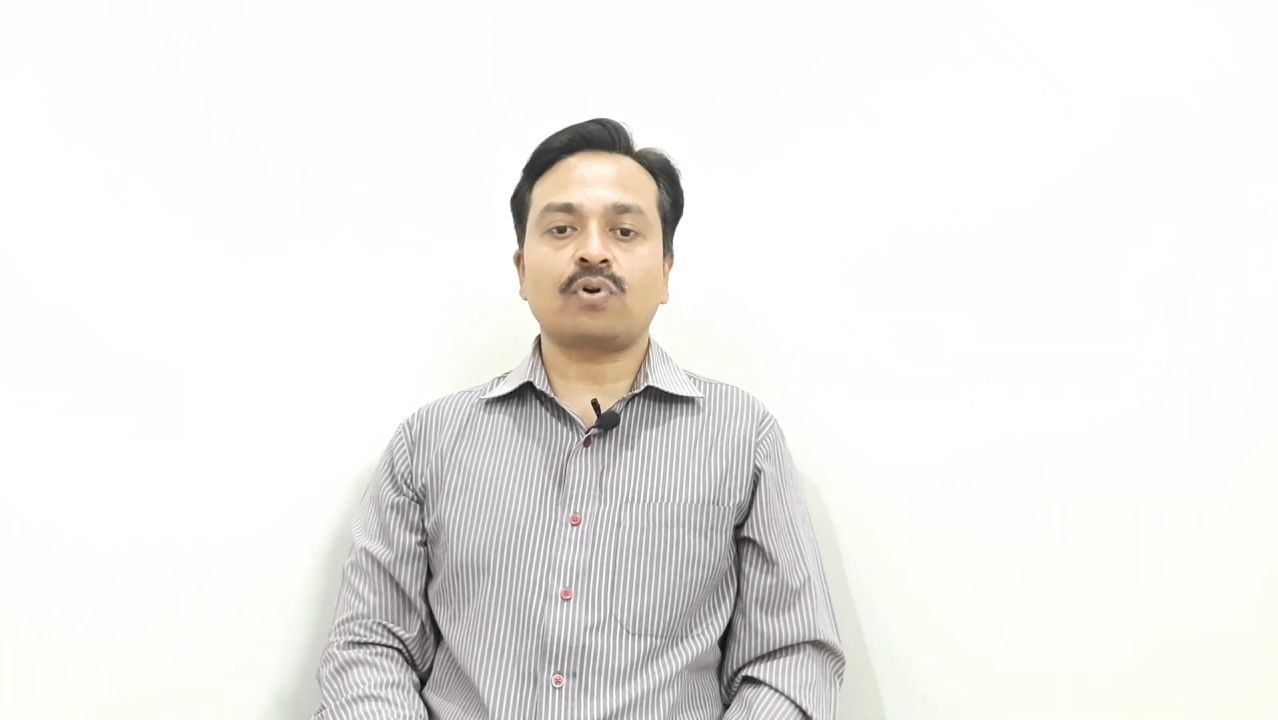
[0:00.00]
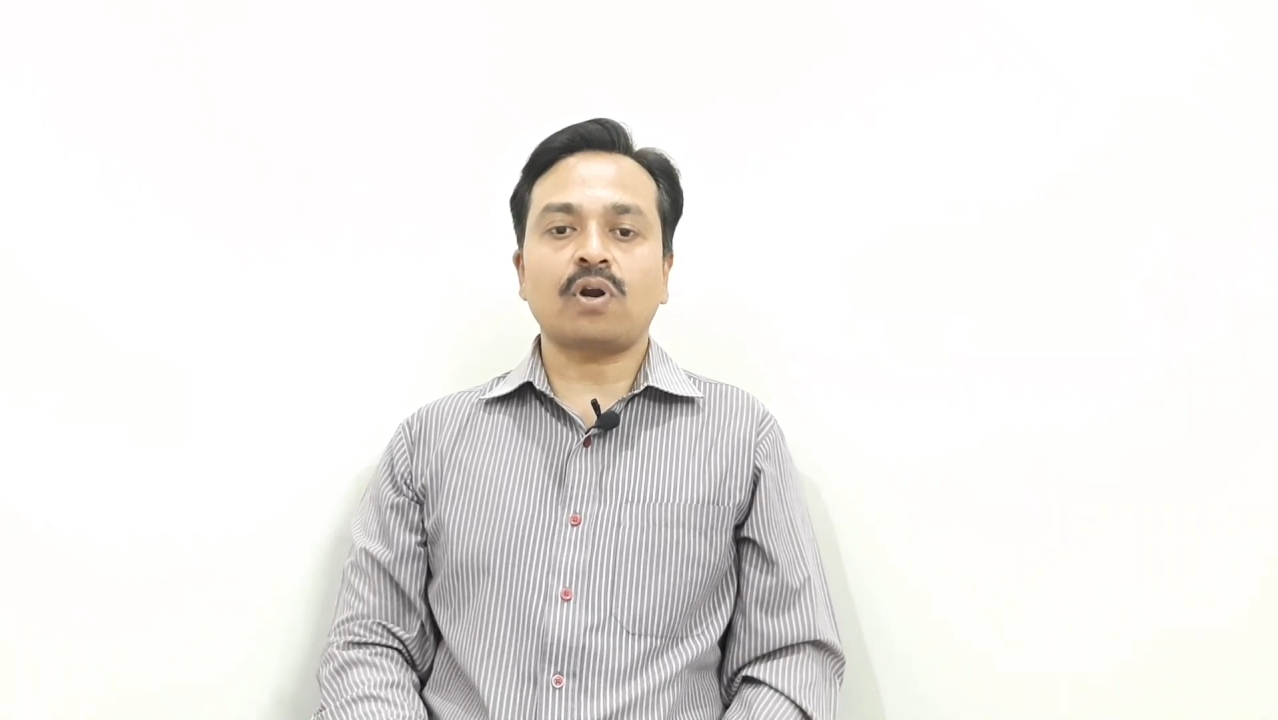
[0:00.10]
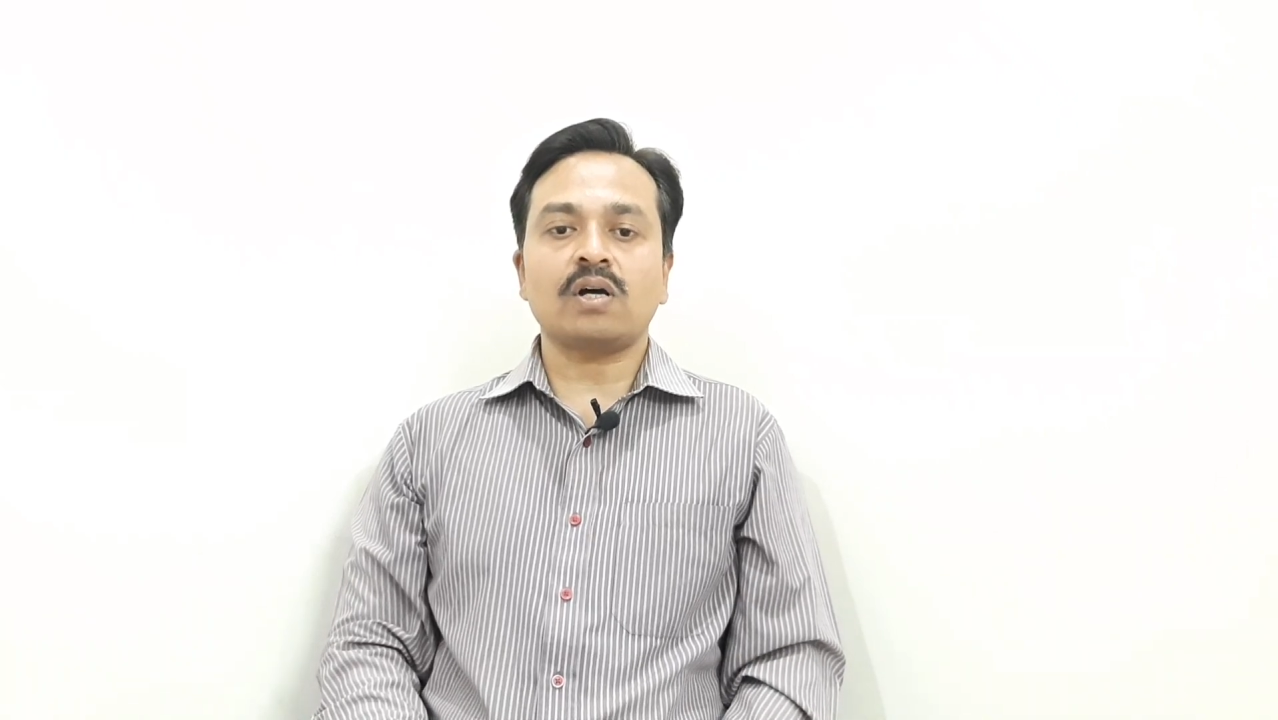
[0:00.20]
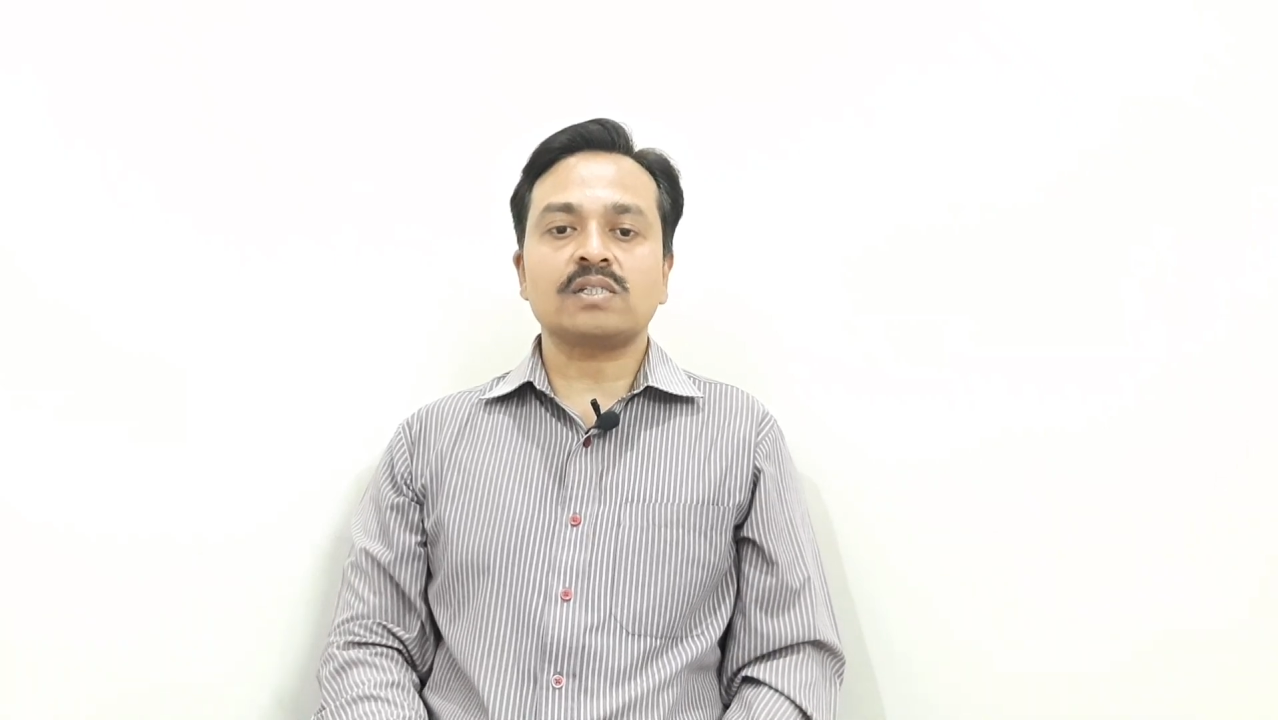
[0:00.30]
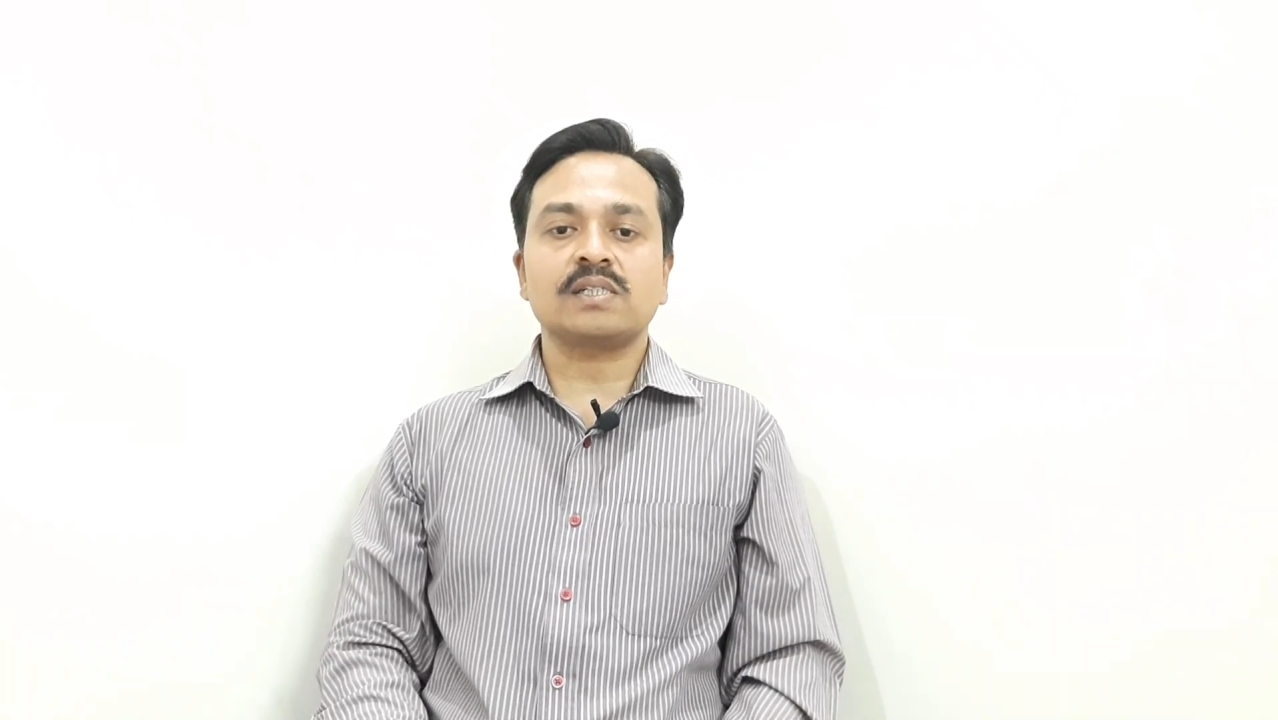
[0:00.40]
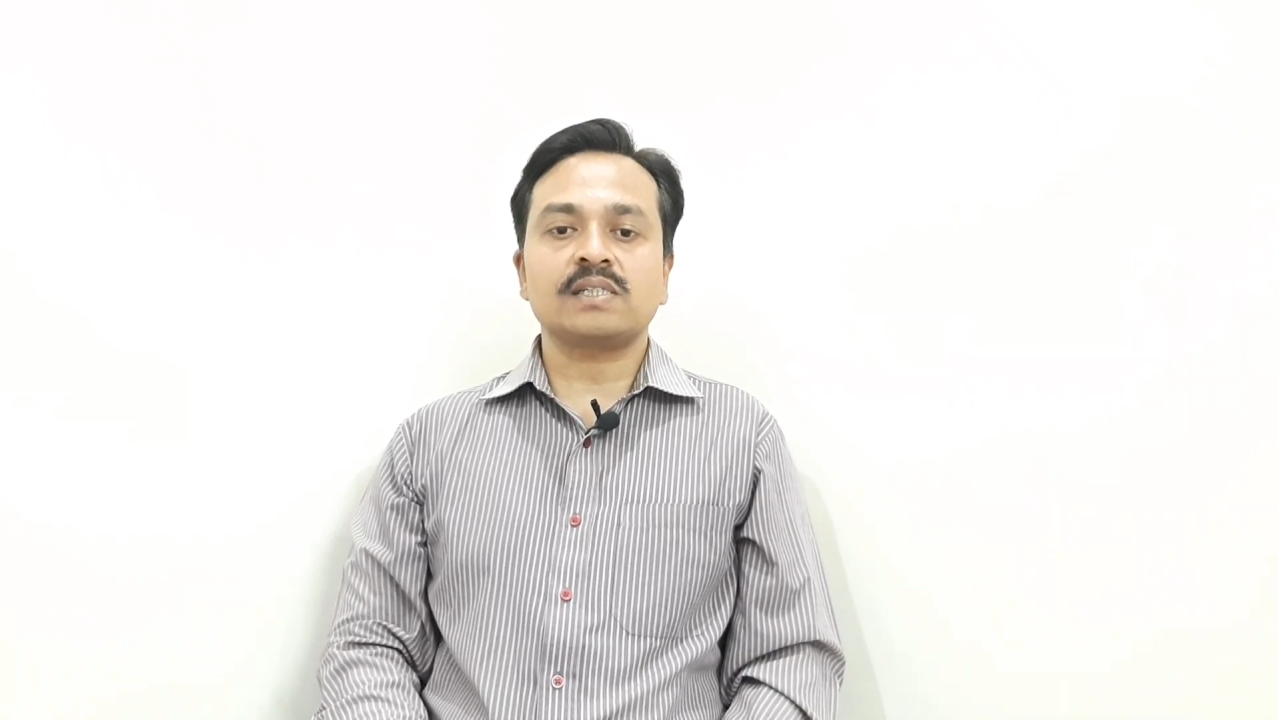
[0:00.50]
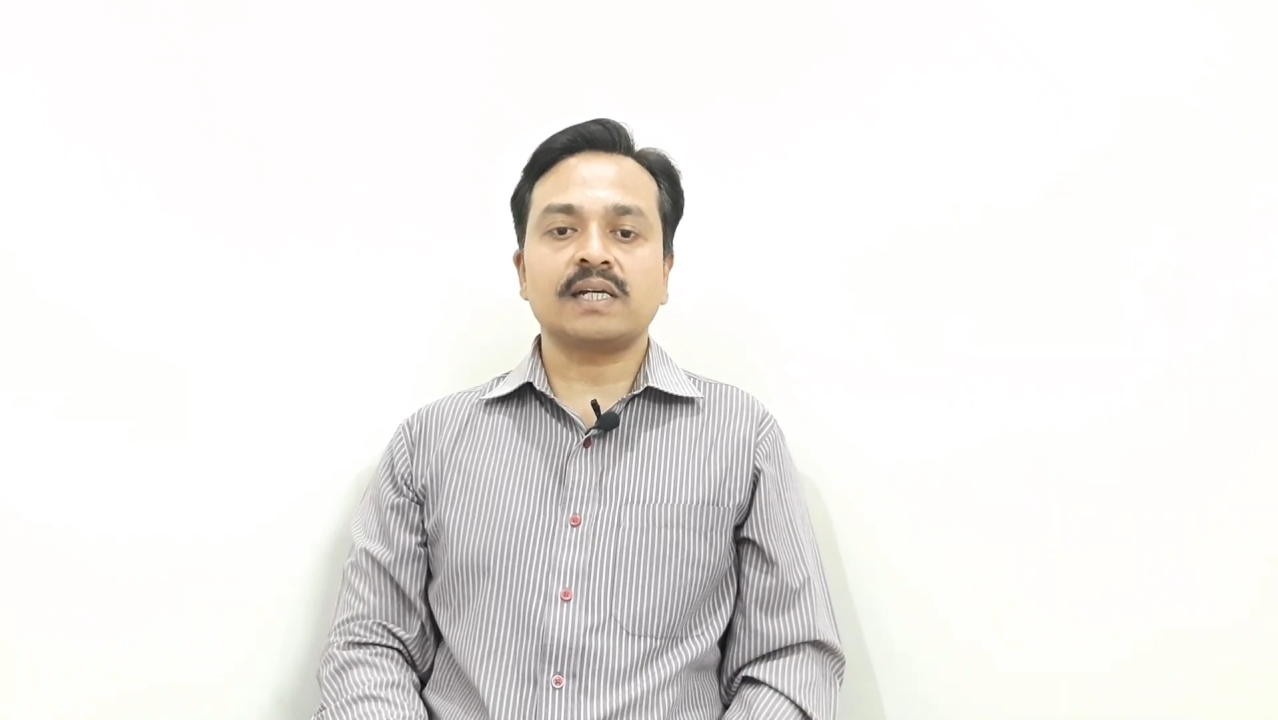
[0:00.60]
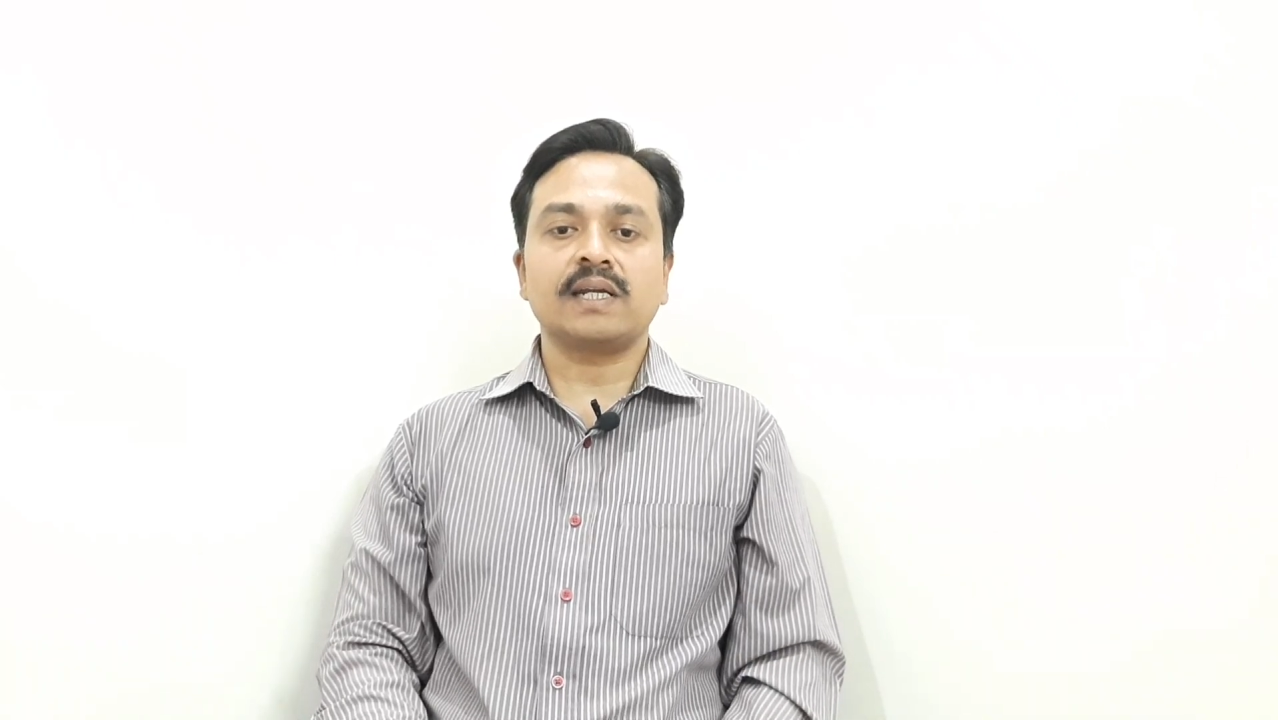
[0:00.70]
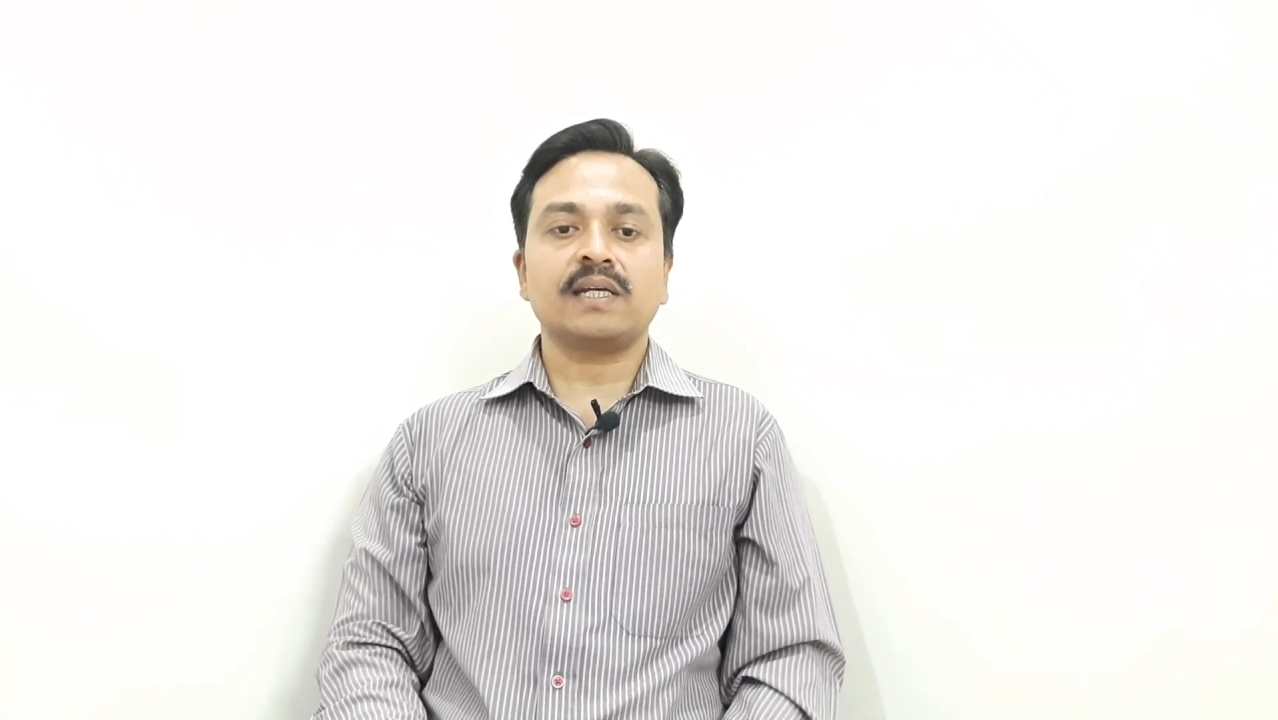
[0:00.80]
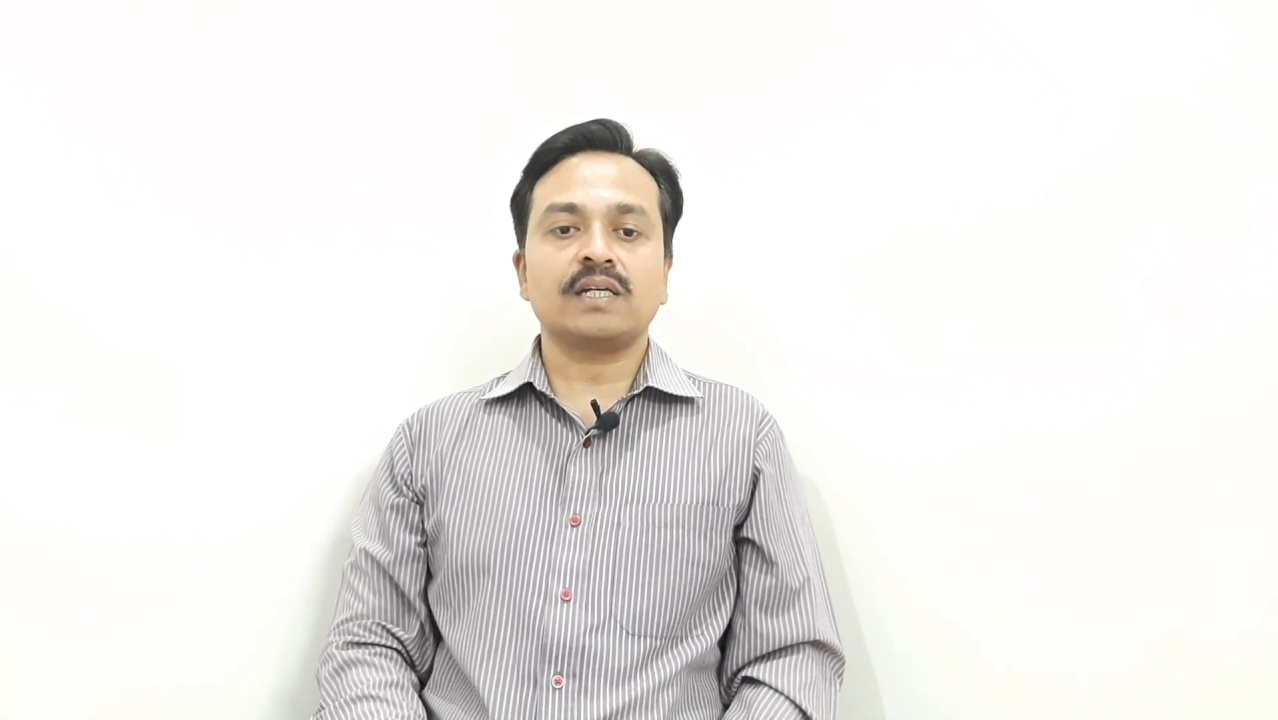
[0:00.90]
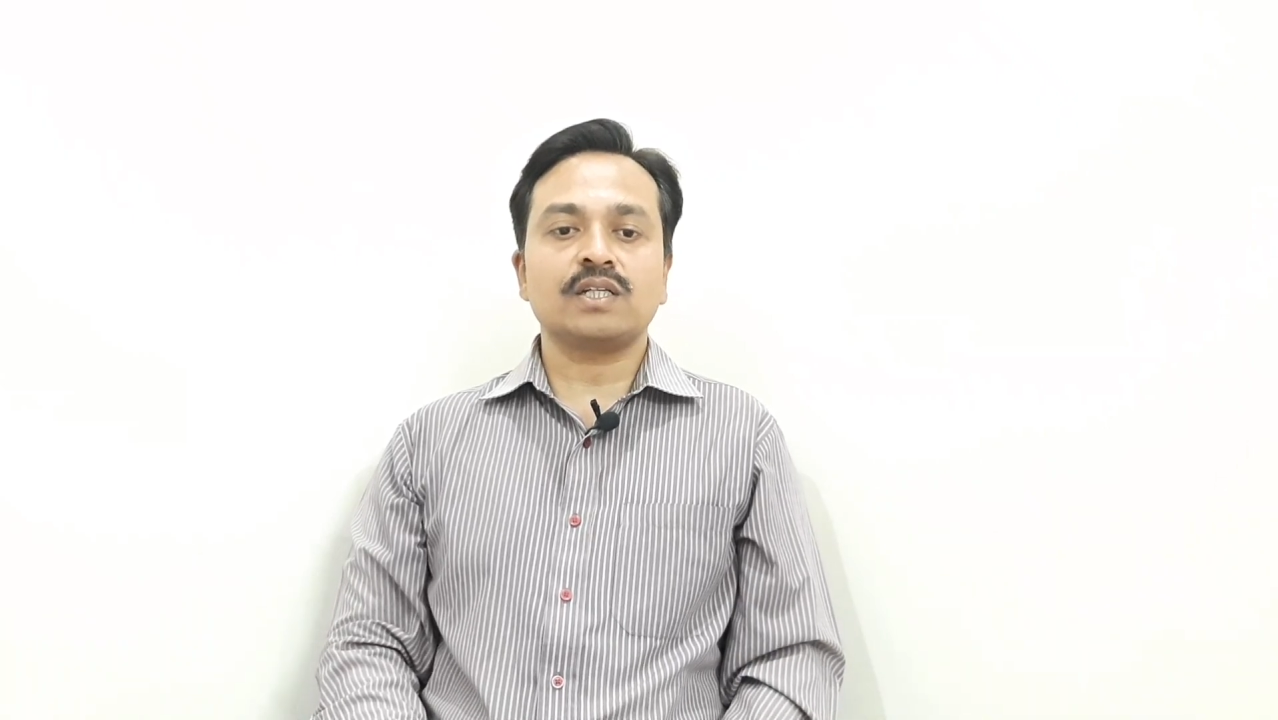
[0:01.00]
cross-selling